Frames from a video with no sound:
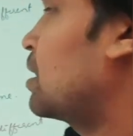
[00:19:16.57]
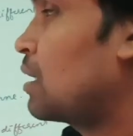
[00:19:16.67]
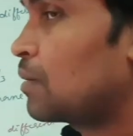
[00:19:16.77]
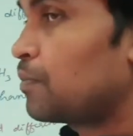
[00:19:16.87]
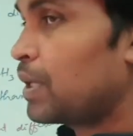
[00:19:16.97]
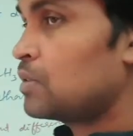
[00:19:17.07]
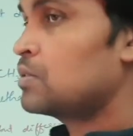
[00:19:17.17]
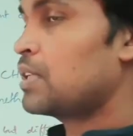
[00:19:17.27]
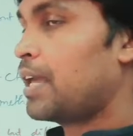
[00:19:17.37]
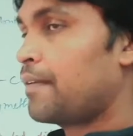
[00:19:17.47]
The
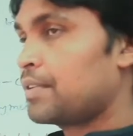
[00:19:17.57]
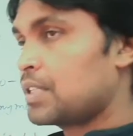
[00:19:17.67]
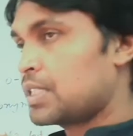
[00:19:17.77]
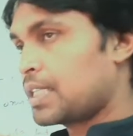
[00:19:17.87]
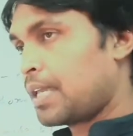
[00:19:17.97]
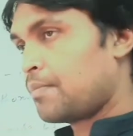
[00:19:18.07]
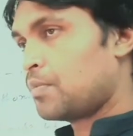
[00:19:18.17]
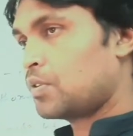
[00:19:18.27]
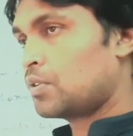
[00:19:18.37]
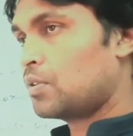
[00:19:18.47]
compounds having the same
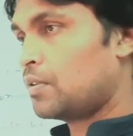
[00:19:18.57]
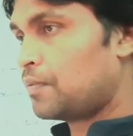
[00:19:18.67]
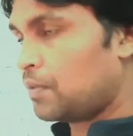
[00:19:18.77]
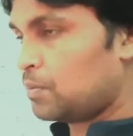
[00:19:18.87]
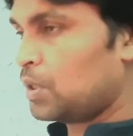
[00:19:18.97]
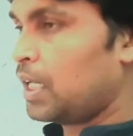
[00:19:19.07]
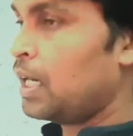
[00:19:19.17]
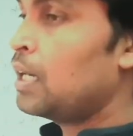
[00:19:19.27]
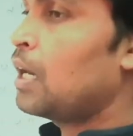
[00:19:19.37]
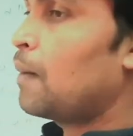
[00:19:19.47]
molecular
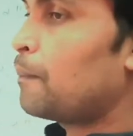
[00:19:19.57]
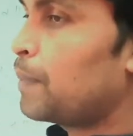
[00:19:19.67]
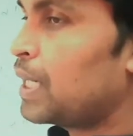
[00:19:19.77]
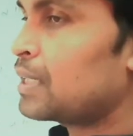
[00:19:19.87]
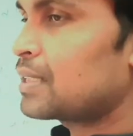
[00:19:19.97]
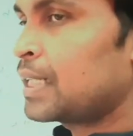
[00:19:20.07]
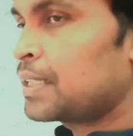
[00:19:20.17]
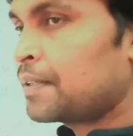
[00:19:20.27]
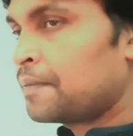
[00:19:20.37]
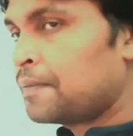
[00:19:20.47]
formula, but they
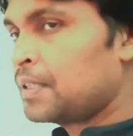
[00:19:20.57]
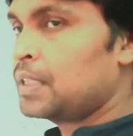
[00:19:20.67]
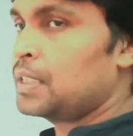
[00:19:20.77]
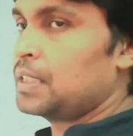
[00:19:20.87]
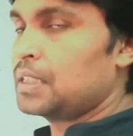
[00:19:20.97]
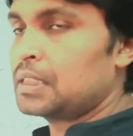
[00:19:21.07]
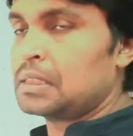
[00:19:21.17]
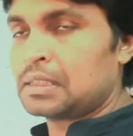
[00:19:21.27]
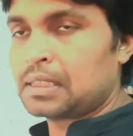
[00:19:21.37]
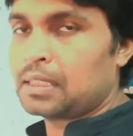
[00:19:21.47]
differ
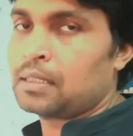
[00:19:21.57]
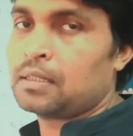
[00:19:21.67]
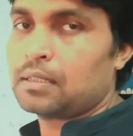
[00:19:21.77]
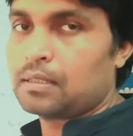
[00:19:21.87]
in the